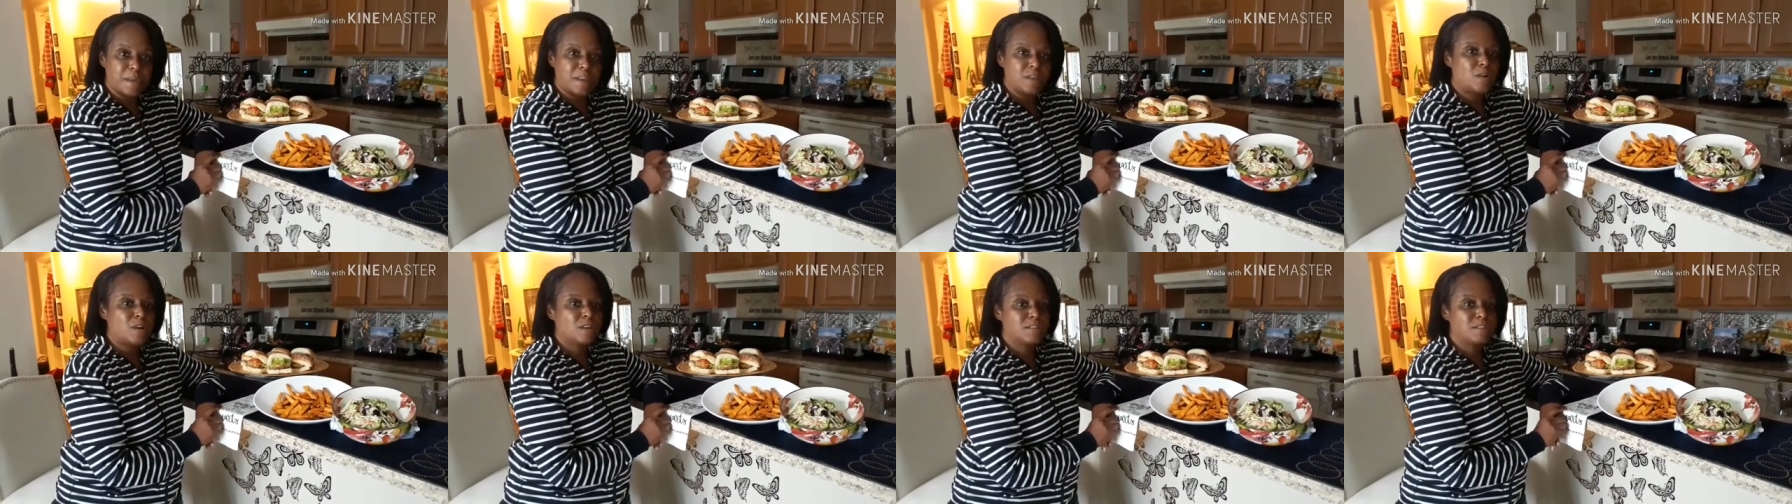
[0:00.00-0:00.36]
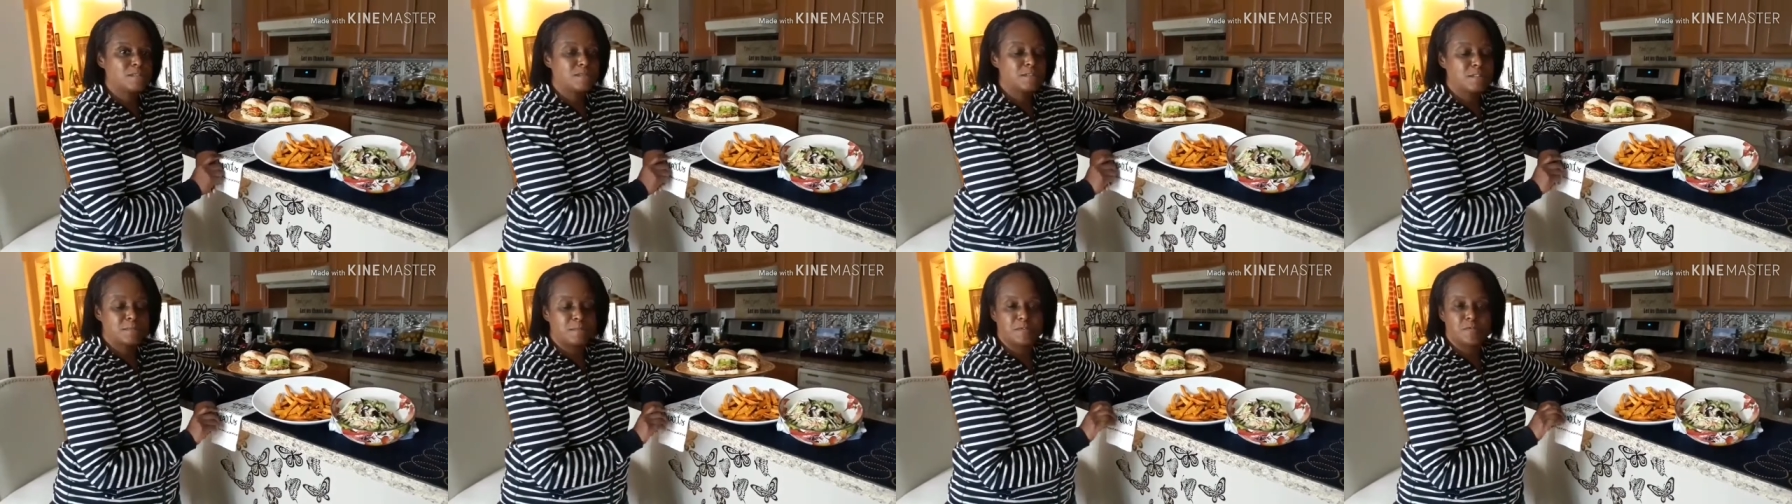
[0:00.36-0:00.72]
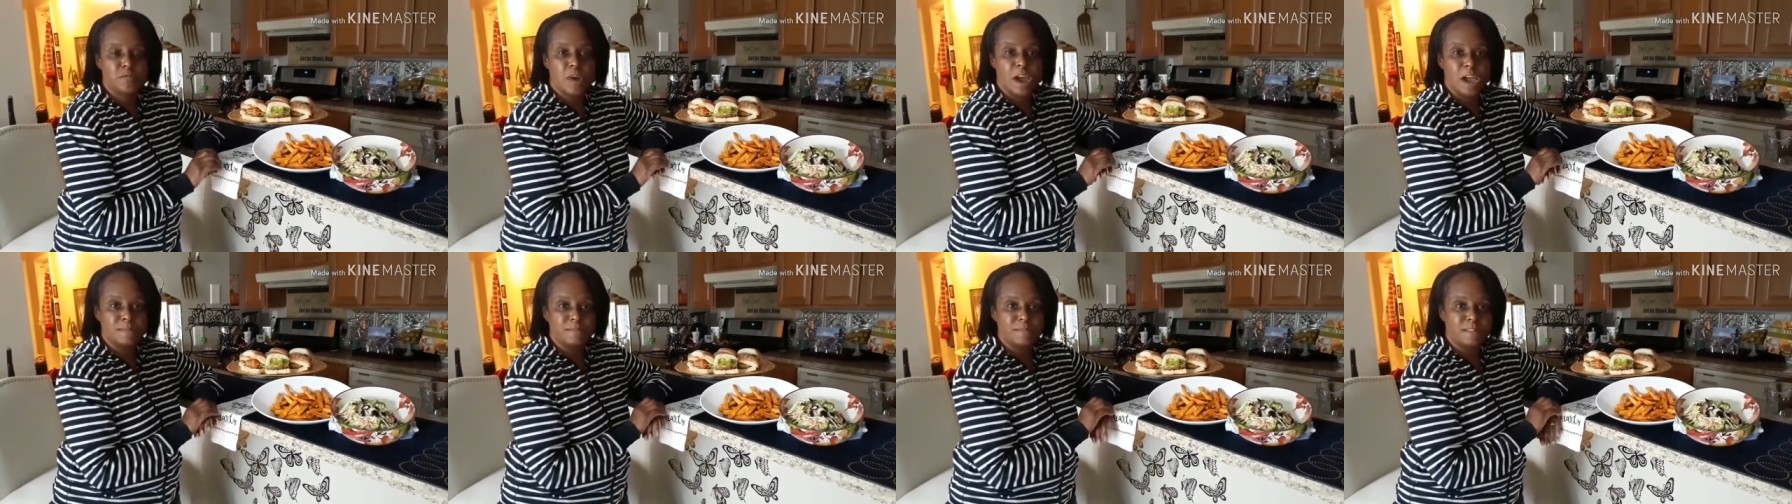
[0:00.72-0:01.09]
and also
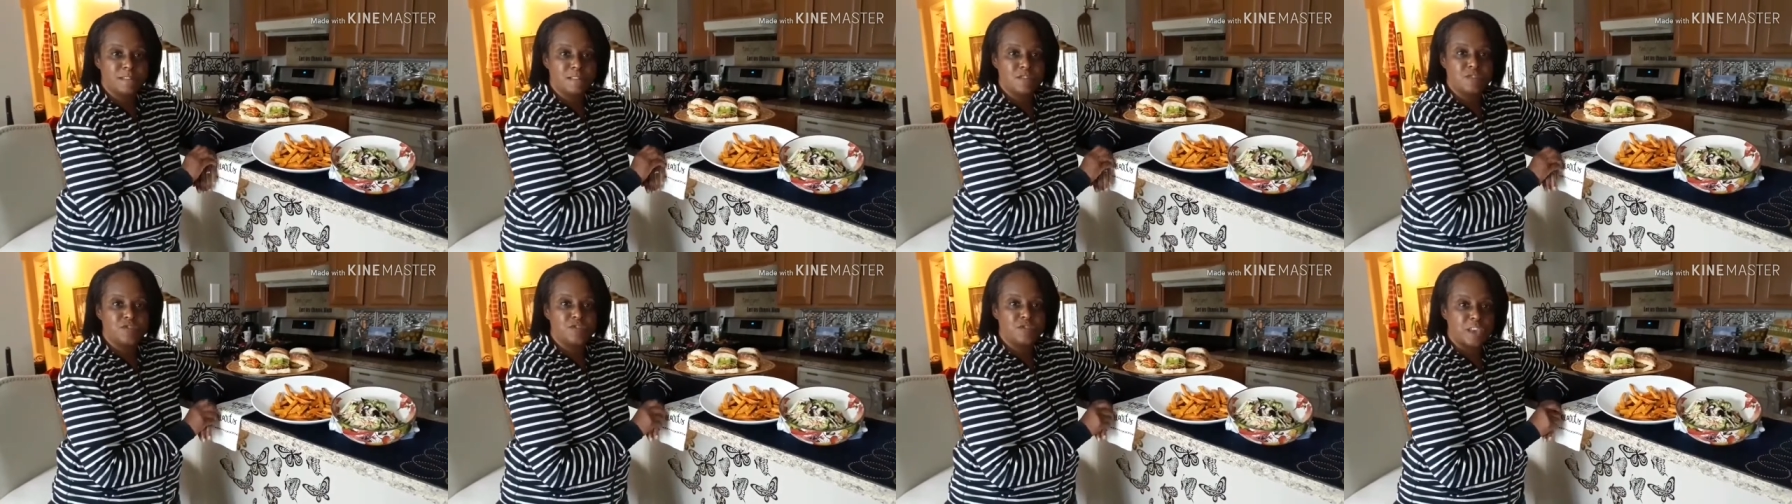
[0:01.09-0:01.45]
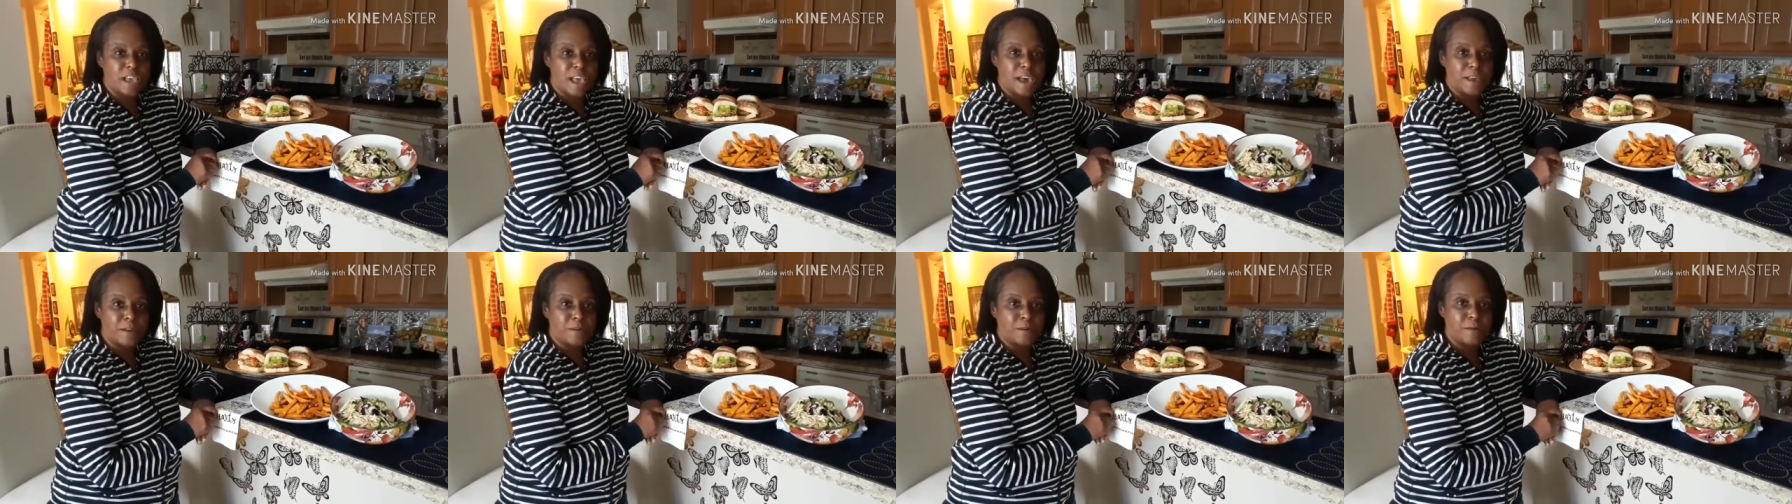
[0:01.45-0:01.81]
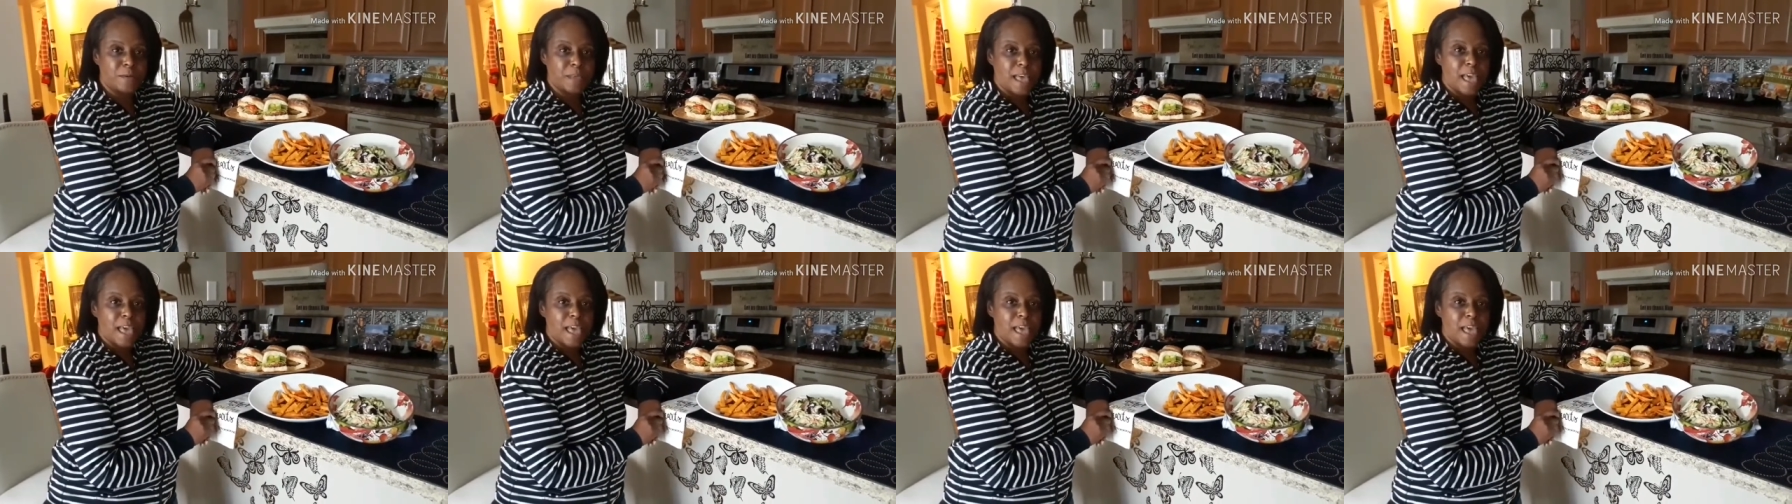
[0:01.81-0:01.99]
subscribe to this channel.